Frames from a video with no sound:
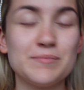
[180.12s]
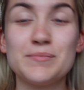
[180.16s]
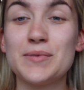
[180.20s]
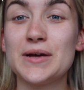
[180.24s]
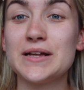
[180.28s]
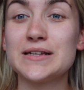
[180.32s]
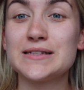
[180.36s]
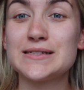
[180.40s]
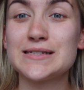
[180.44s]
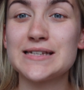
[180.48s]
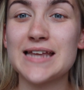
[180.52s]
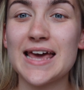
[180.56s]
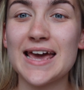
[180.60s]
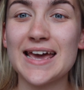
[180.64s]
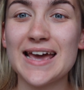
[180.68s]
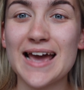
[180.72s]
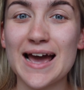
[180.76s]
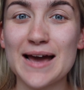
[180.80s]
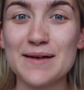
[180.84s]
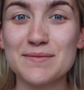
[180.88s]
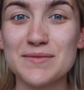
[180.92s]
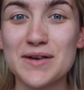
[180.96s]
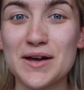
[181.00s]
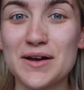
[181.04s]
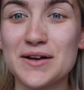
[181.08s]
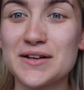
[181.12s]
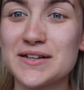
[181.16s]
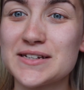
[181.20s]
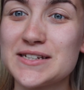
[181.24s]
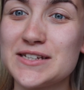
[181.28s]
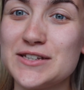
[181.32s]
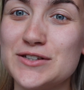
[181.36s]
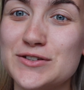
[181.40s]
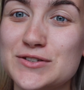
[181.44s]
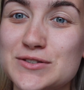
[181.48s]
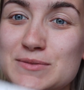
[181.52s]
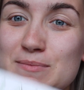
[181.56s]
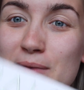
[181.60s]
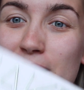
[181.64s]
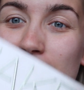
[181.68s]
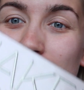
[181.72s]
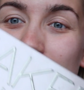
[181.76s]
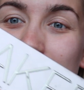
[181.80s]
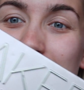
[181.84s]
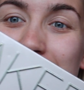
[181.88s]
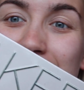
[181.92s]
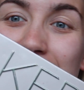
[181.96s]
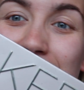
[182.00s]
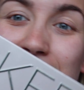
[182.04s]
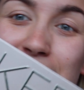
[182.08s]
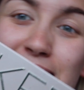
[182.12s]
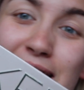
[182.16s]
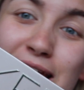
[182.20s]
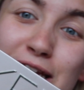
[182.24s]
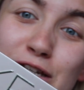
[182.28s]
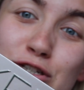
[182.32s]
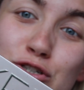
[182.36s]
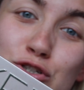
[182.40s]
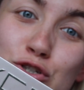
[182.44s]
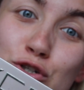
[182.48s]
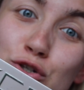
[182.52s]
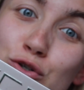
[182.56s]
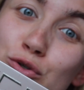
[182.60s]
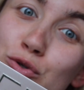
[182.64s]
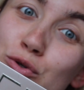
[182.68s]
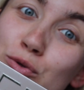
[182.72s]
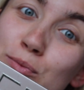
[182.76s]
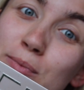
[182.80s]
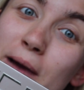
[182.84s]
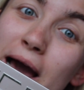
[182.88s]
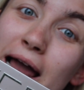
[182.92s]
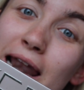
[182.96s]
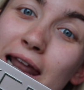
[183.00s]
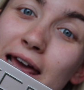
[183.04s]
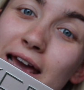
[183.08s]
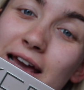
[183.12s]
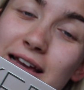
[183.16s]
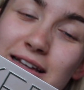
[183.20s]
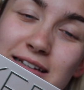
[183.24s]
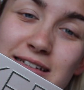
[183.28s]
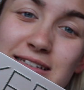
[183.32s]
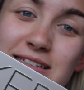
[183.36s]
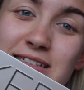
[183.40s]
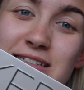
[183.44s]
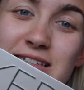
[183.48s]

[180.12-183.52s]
but today I'm going to use my Naked 2 palette.